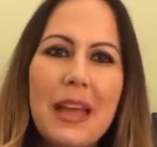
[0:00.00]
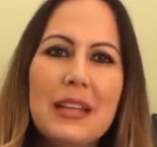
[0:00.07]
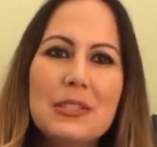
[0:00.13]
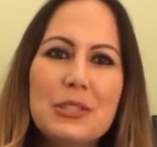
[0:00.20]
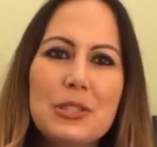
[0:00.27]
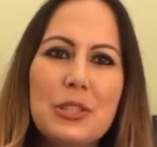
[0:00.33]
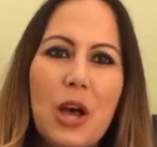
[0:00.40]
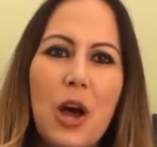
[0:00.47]

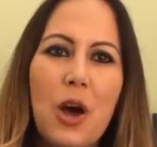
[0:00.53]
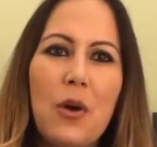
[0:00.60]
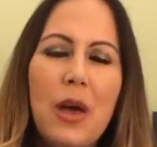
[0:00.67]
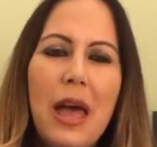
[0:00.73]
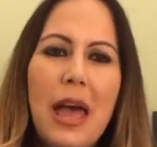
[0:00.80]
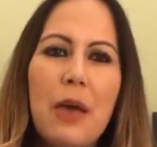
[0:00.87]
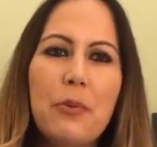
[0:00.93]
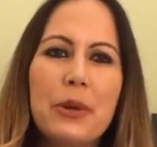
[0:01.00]
And so
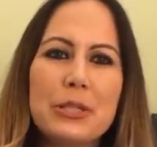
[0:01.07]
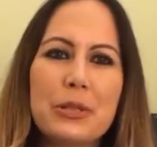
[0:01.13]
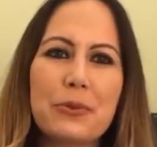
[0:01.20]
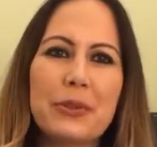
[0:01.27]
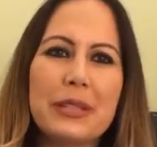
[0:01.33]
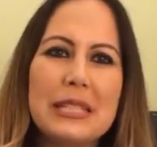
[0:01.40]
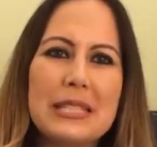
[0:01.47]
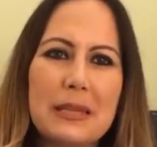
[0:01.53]
it wasn't
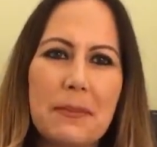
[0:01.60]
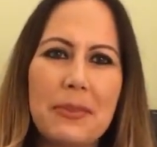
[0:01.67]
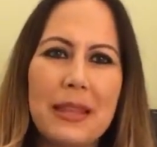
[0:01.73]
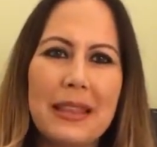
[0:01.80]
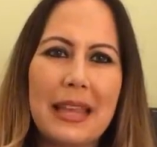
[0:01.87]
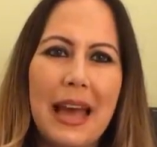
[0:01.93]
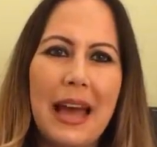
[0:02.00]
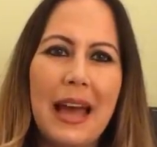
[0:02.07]
really
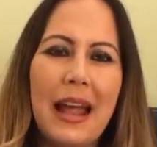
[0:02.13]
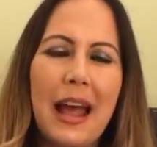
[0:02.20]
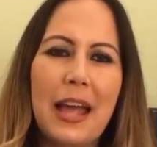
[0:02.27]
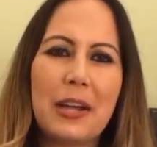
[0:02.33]
something that